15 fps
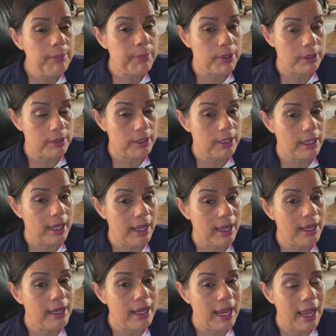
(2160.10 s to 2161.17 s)
but
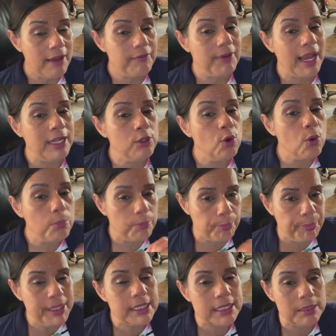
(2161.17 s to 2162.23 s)
I know
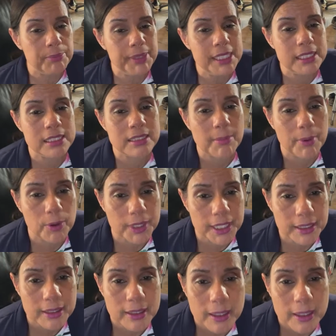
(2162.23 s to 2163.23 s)
bits and pieces about it.